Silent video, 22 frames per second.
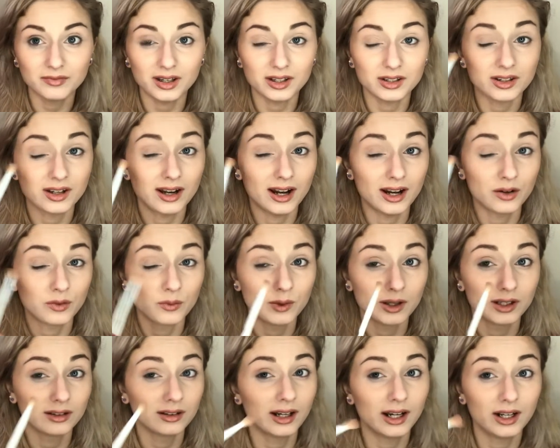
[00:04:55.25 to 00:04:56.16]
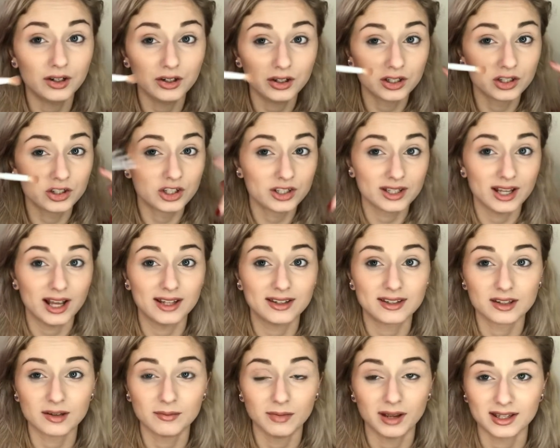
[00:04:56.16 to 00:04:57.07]
You can add a wing liner, you can just
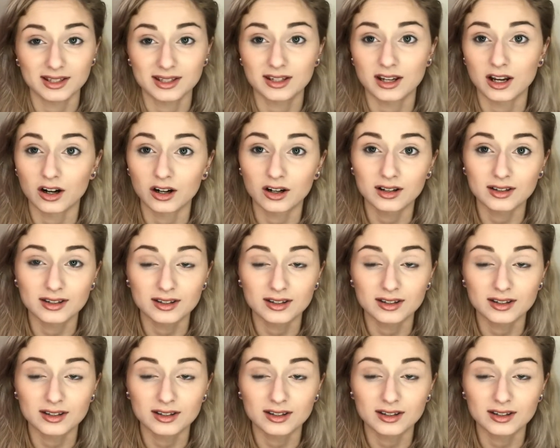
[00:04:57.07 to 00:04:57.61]
add some mascara.